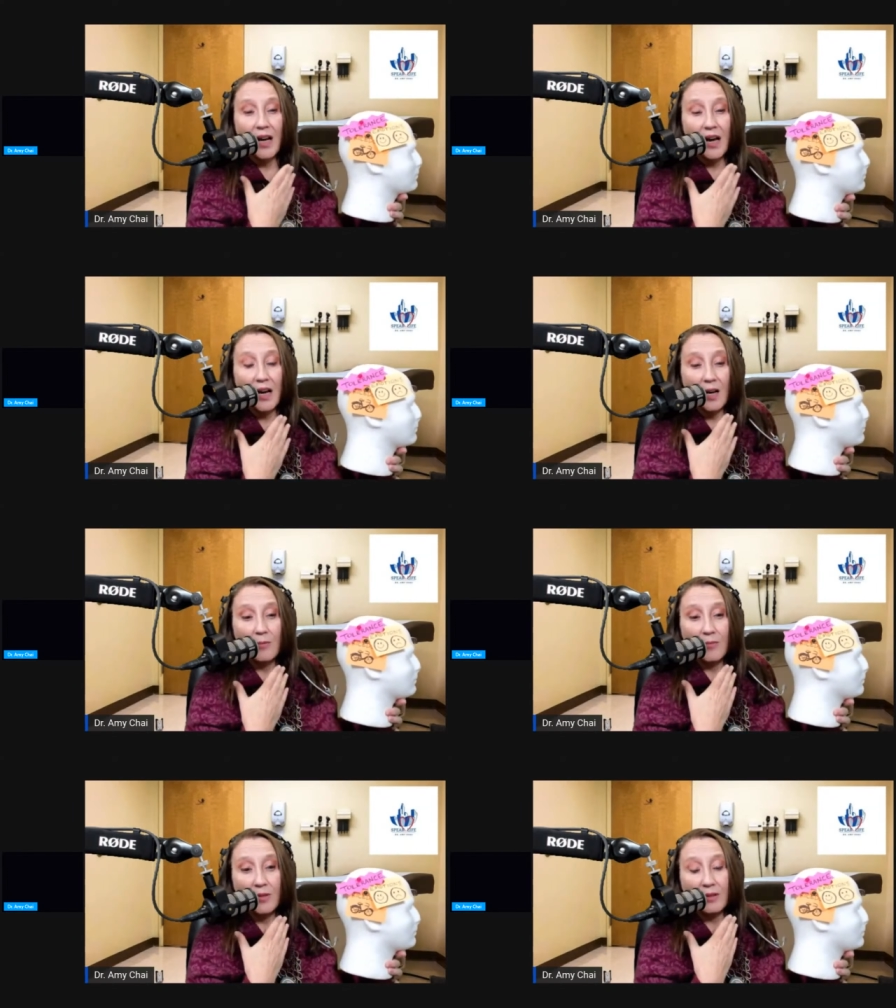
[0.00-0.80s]

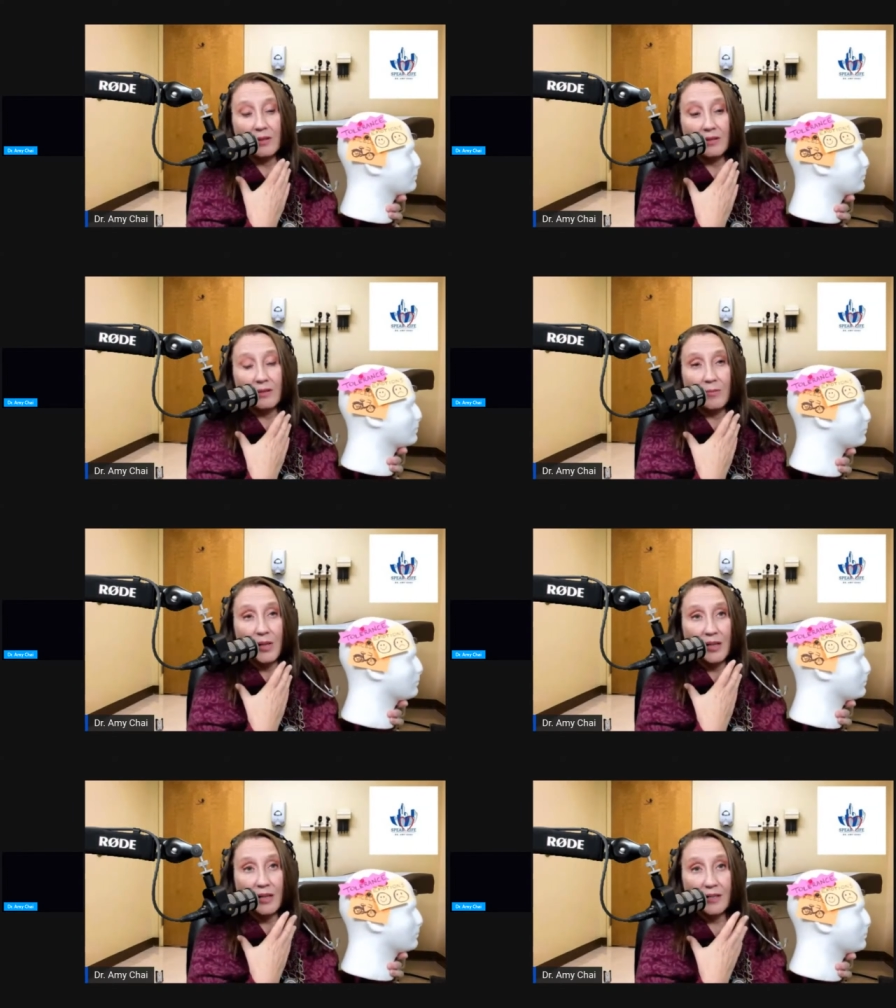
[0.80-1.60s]

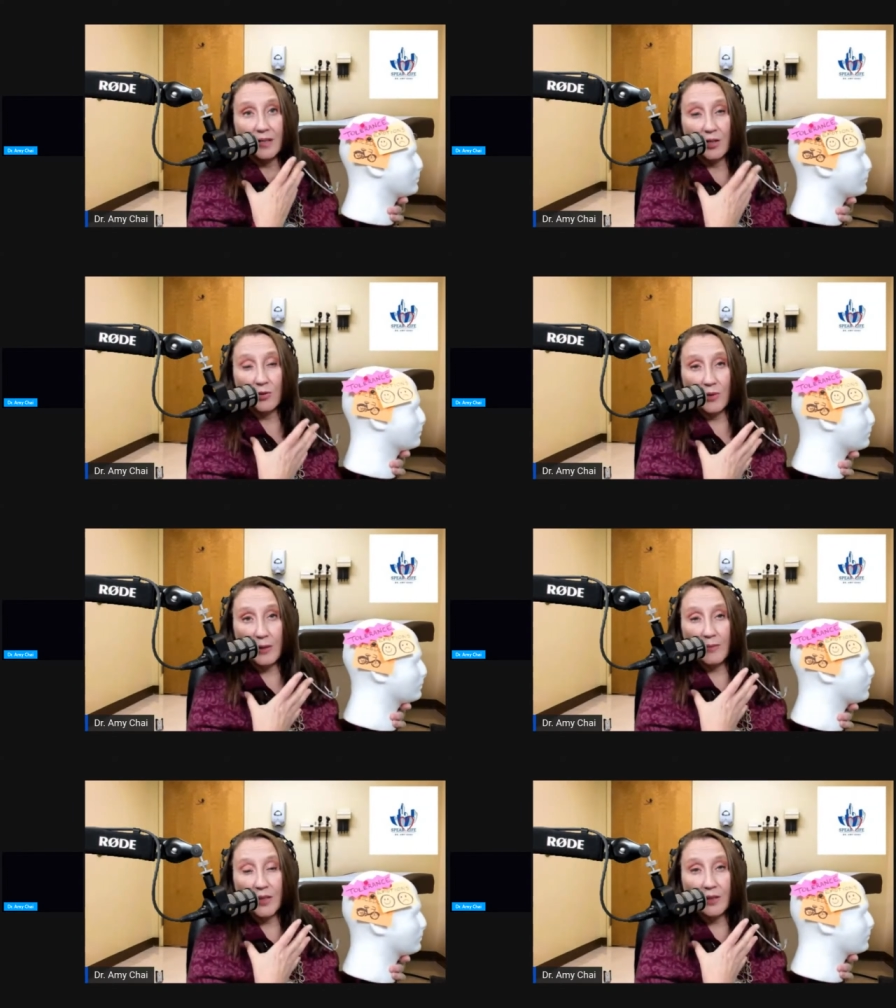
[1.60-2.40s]
the
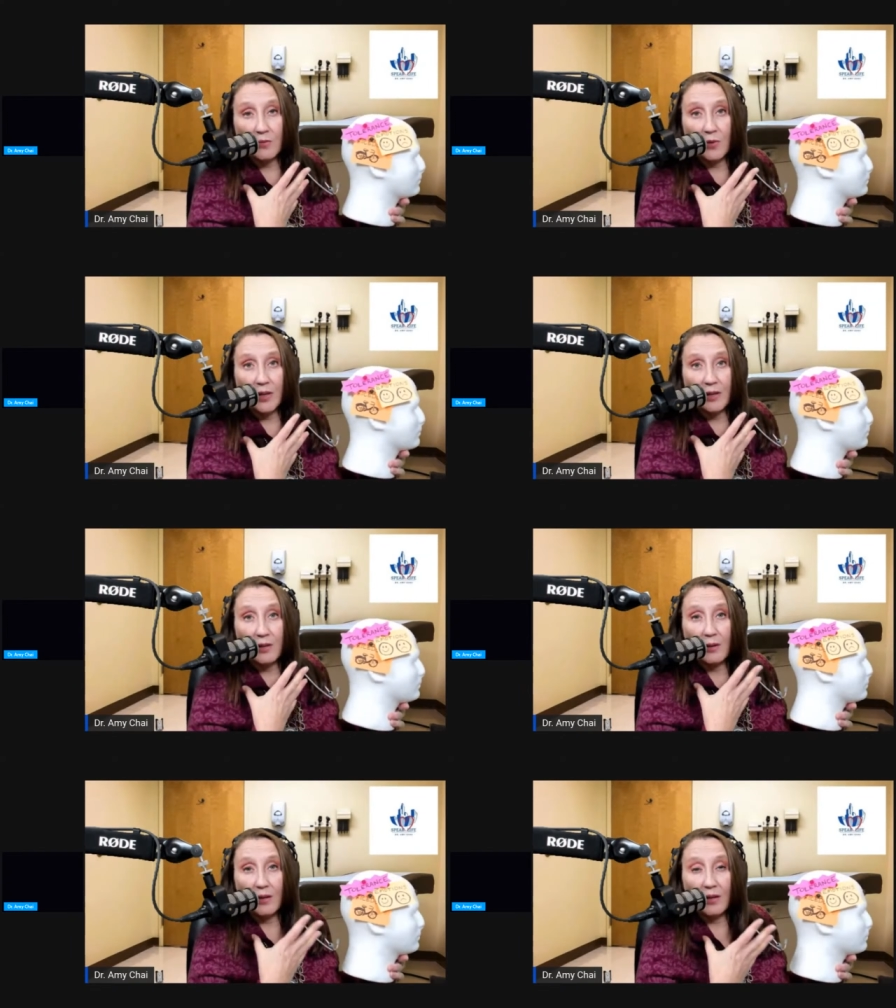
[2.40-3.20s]
treatments with
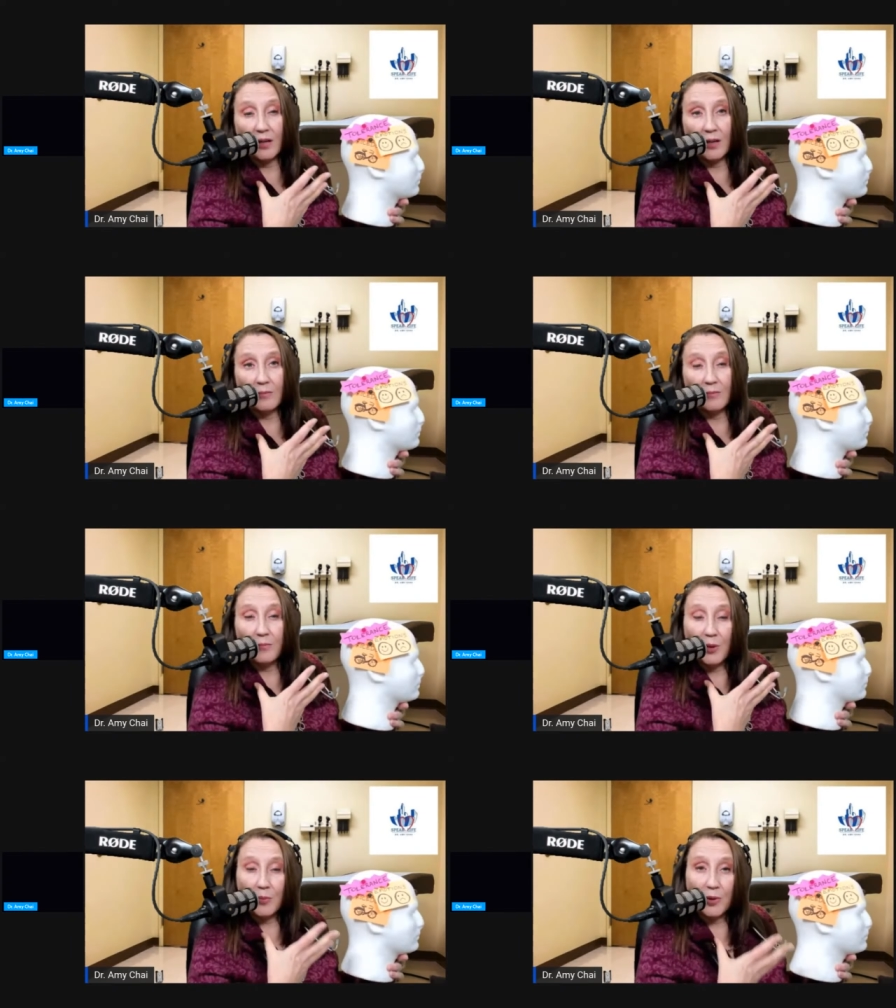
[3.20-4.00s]

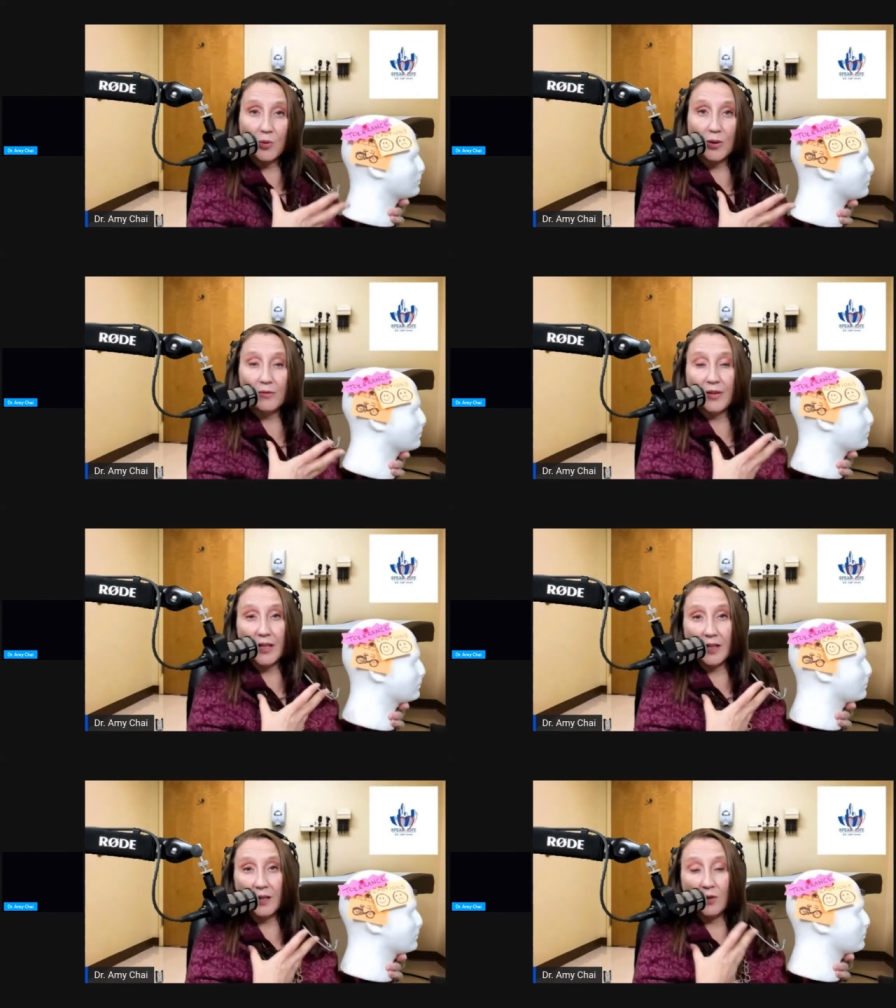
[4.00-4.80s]

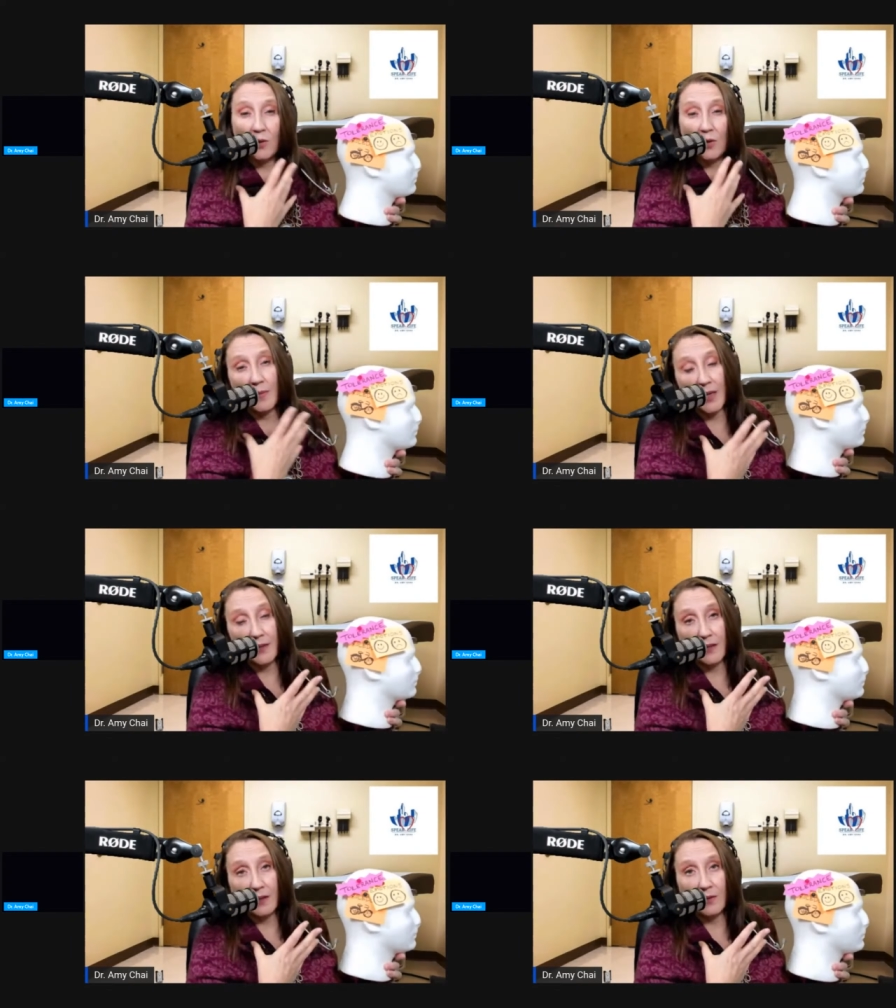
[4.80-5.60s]
buprenorphine or
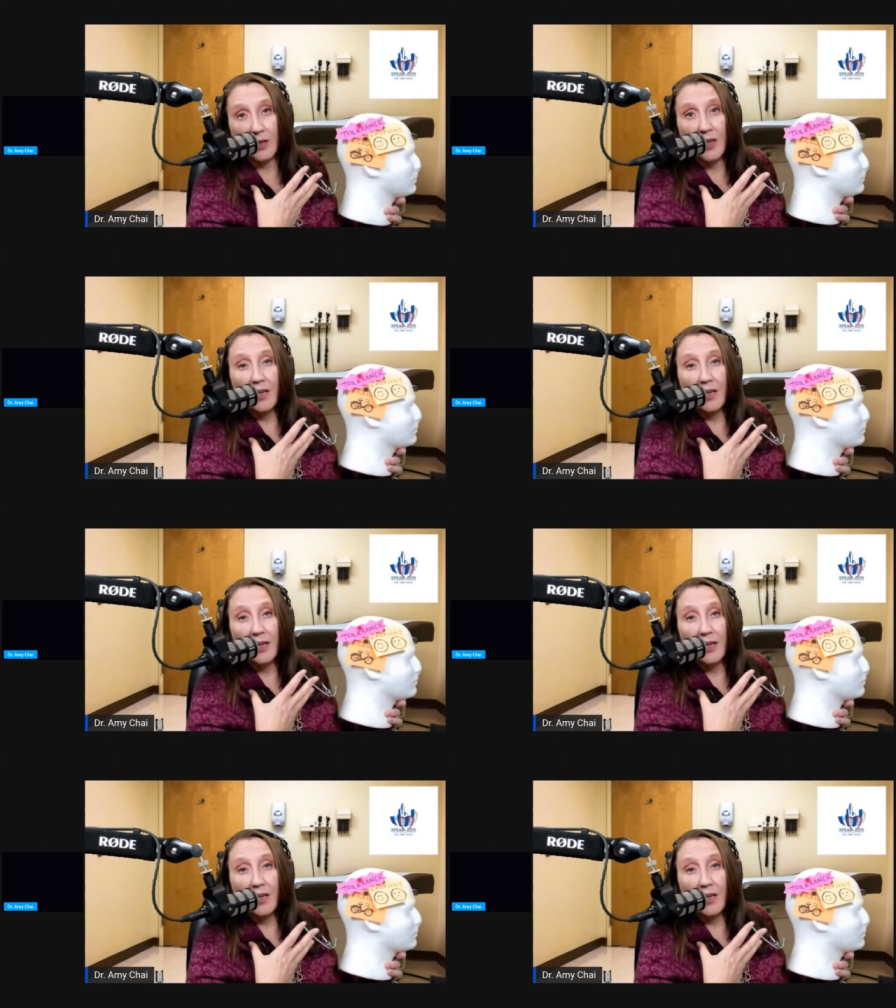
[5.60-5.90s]
methadone,